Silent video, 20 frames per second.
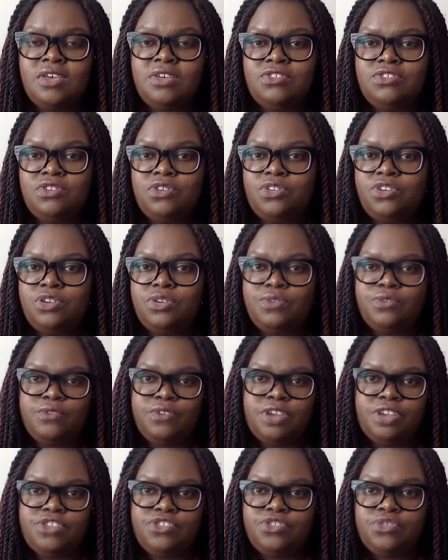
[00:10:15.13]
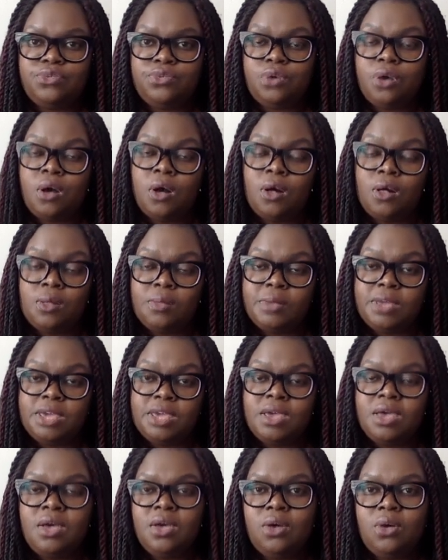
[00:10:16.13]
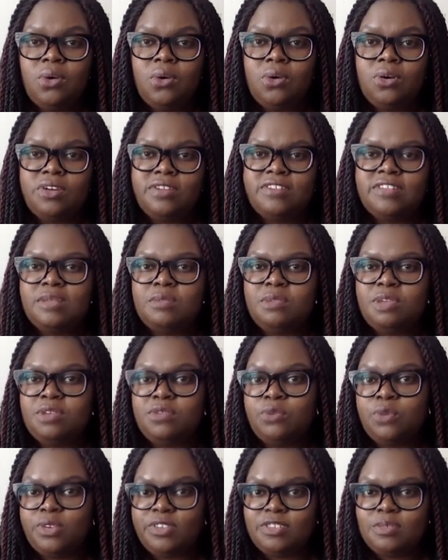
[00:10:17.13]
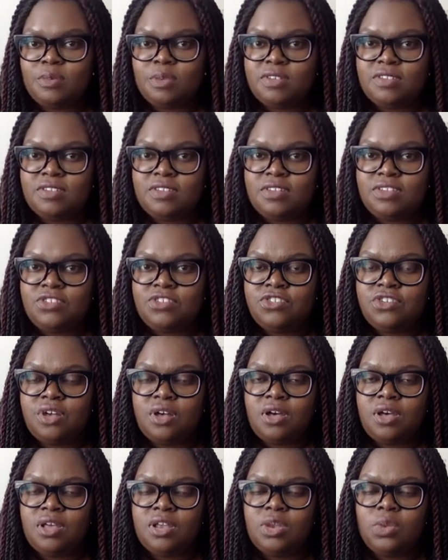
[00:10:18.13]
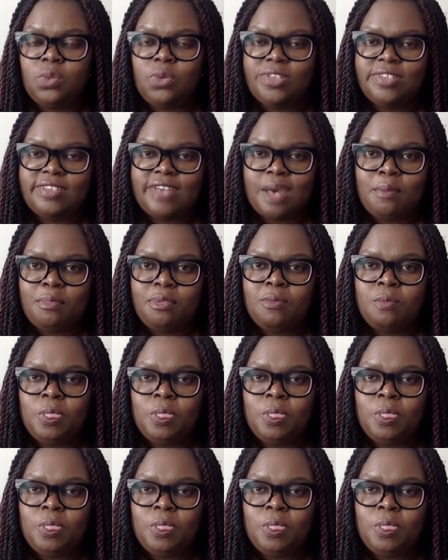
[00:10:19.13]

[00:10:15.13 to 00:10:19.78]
so you're free to call me or send me a voice message on WhatsApp.